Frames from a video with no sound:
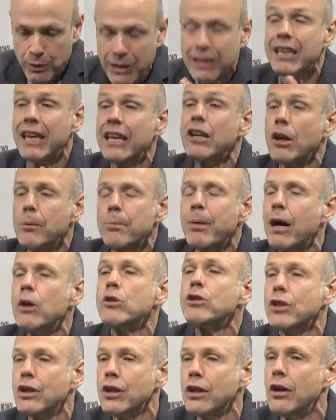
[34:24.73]
think
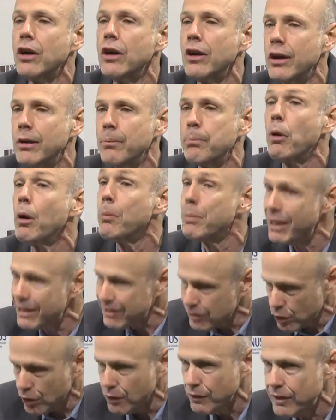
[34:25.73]
about public
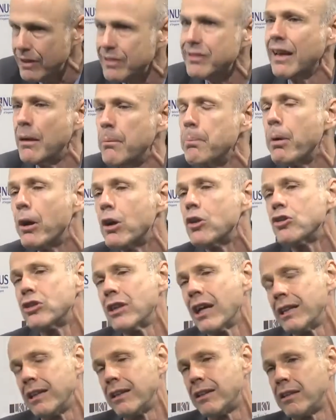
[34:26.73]
service
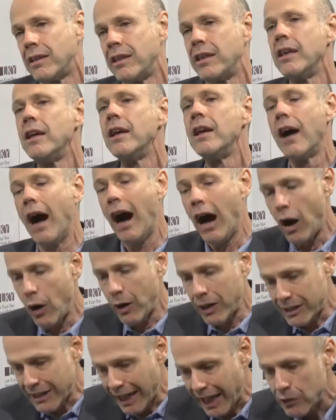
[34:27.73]
impartiality, how
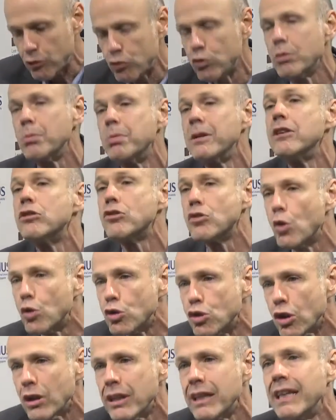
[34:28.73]
it has to be
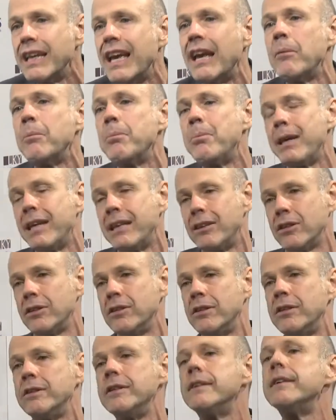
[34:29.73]
socially embedded.